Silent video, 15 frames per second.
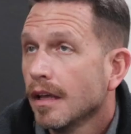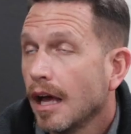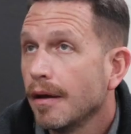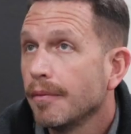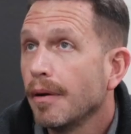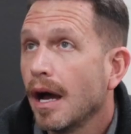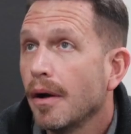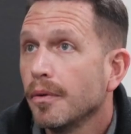
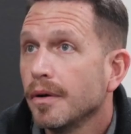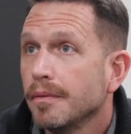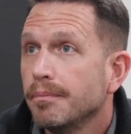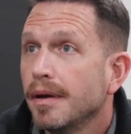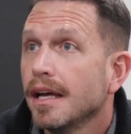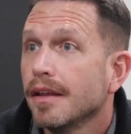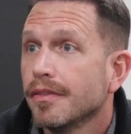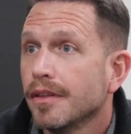I would
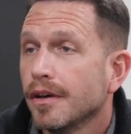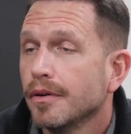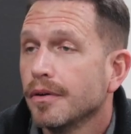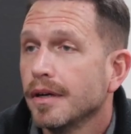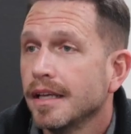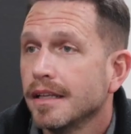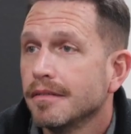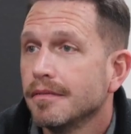bet though
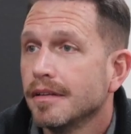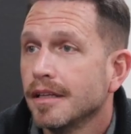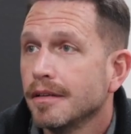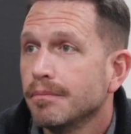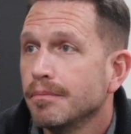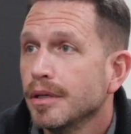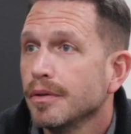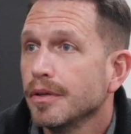
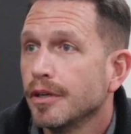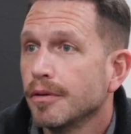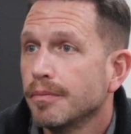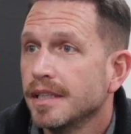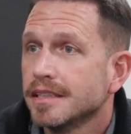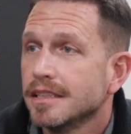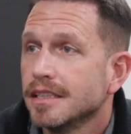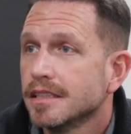it built your
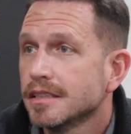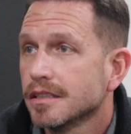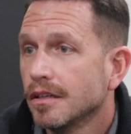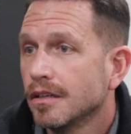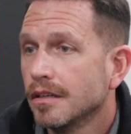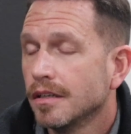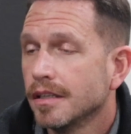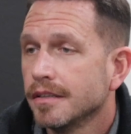business
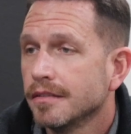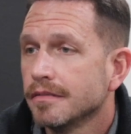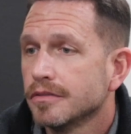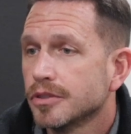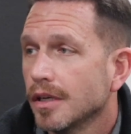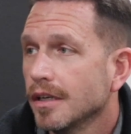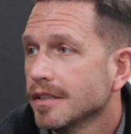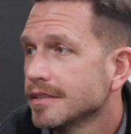on
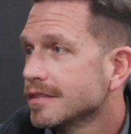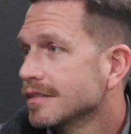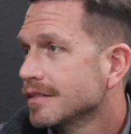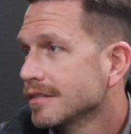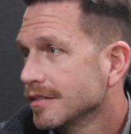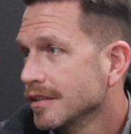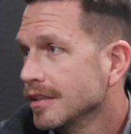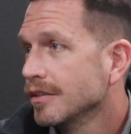trust,
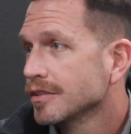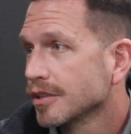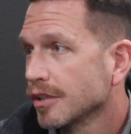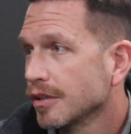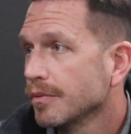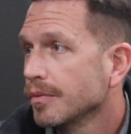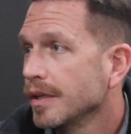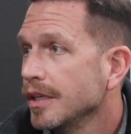so
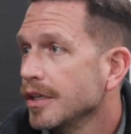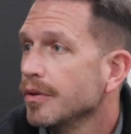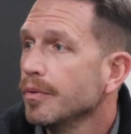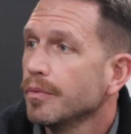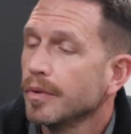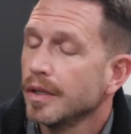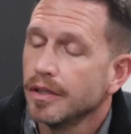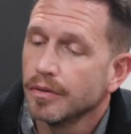that when
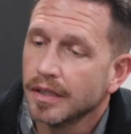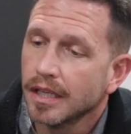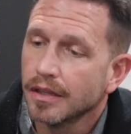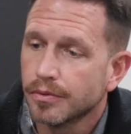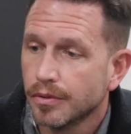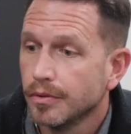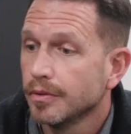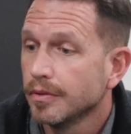you get
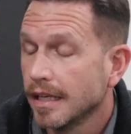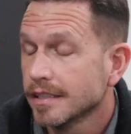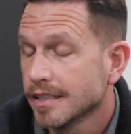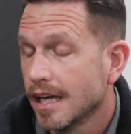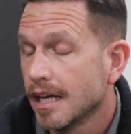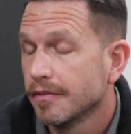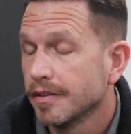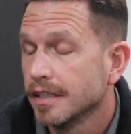through, that's
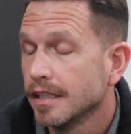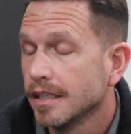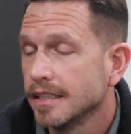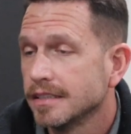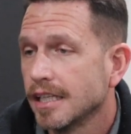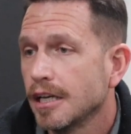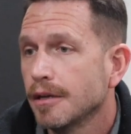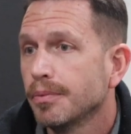kind of an
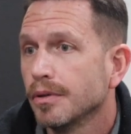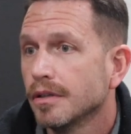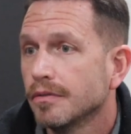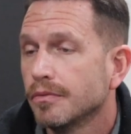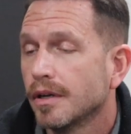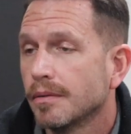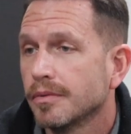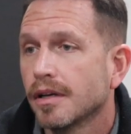example of
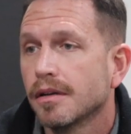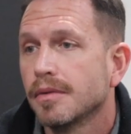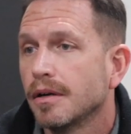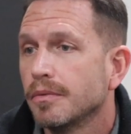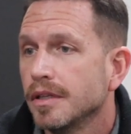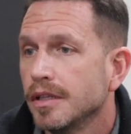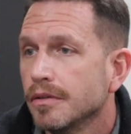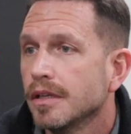what I'm talking
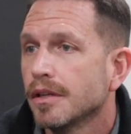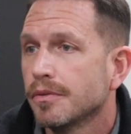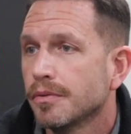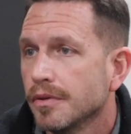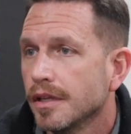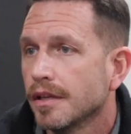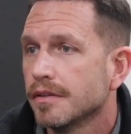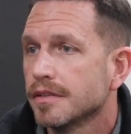about. When you get
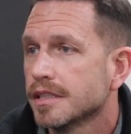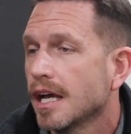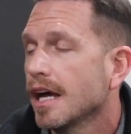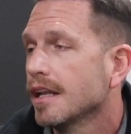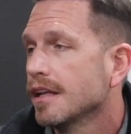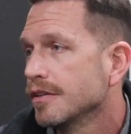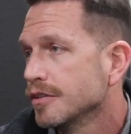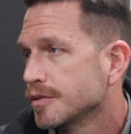through the other
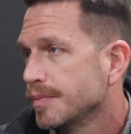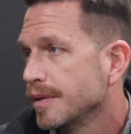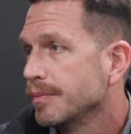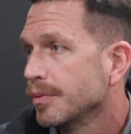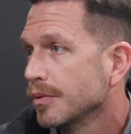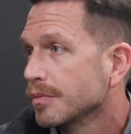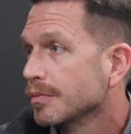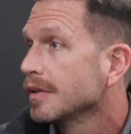side and those
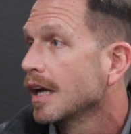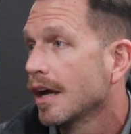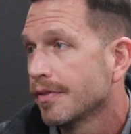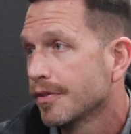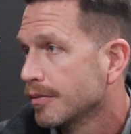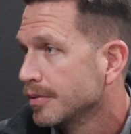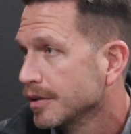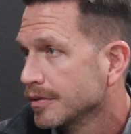people got
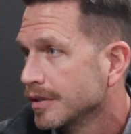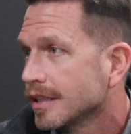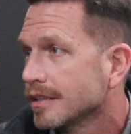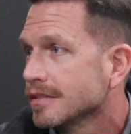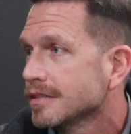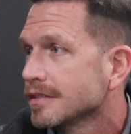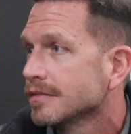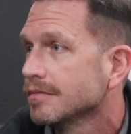their
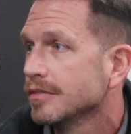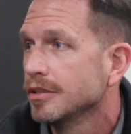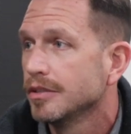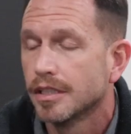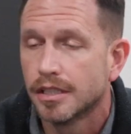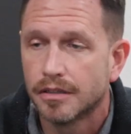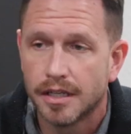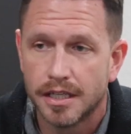buildings, you
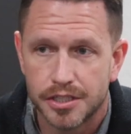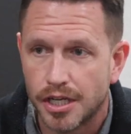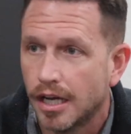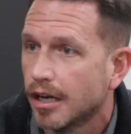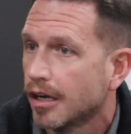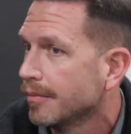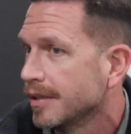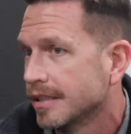did a great
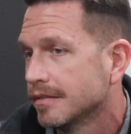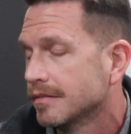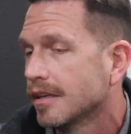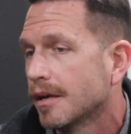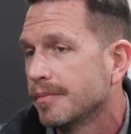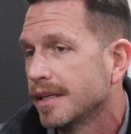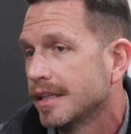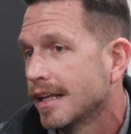job,
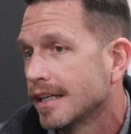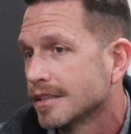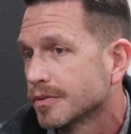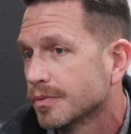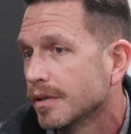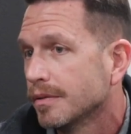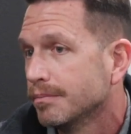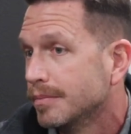and that's
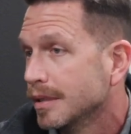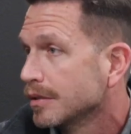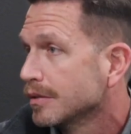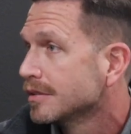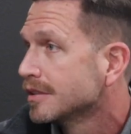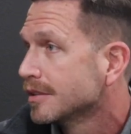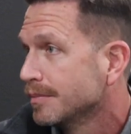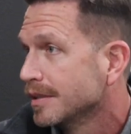what
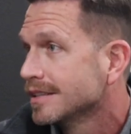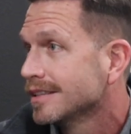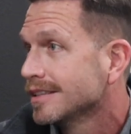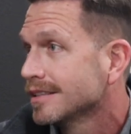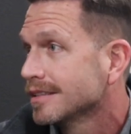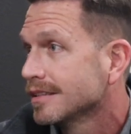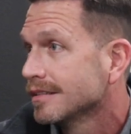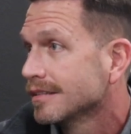builds the
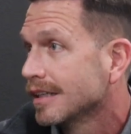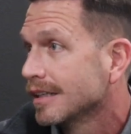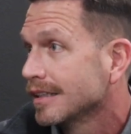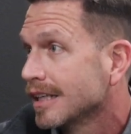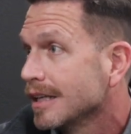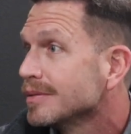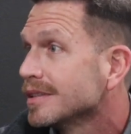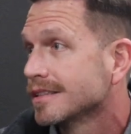business and
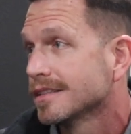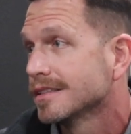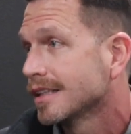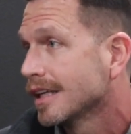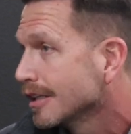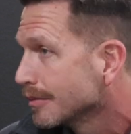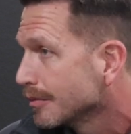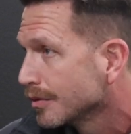keeps it
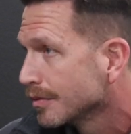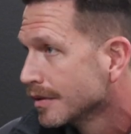sustainable.